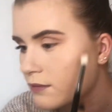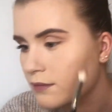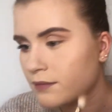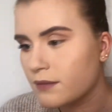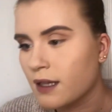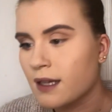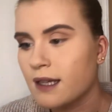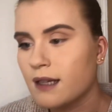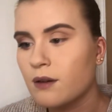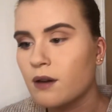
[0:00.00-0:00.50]

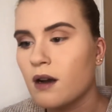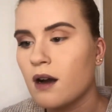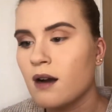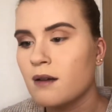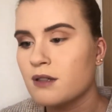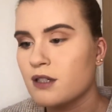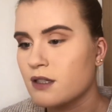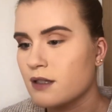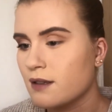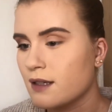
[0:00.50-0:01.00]
And I
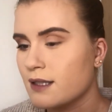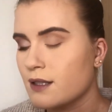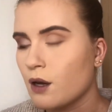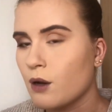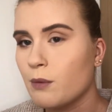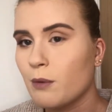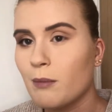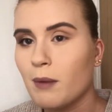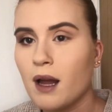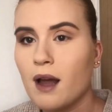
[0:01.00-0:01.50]
just like to
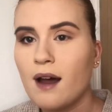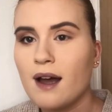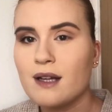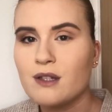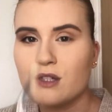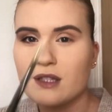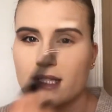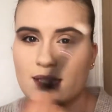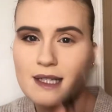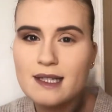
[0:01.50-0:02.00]
open my eye
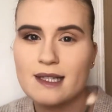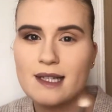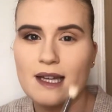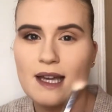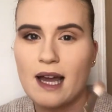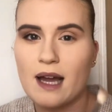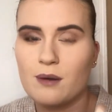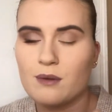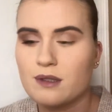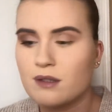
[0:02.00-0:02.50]
just to see
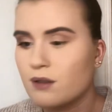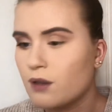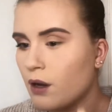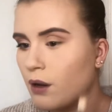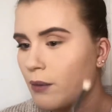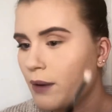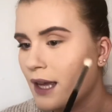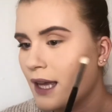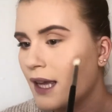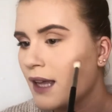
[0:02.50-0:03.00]
how it's
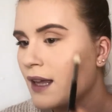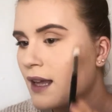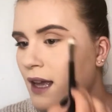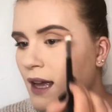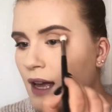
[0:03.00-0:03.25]
going,